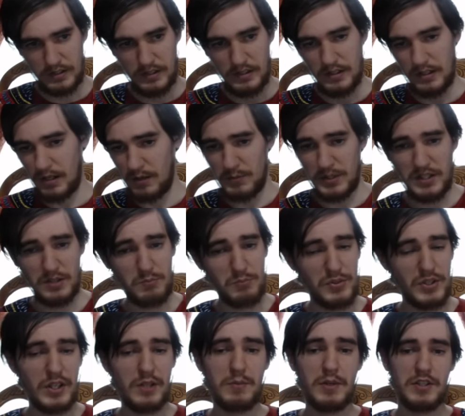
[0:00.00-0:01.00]
I mean, it
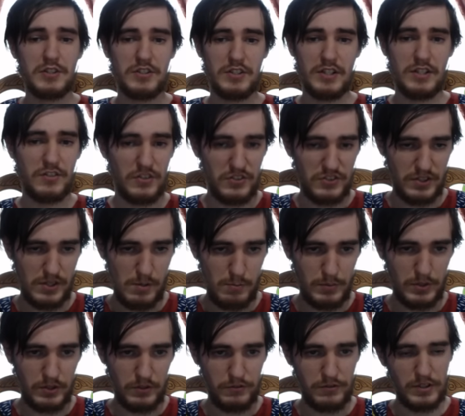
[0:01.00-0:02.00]
pretty much is the same
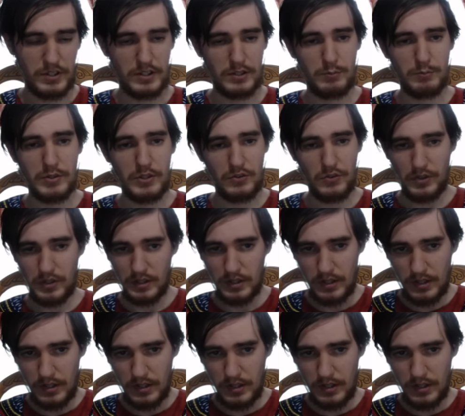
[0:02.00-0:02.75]
motherfucking building.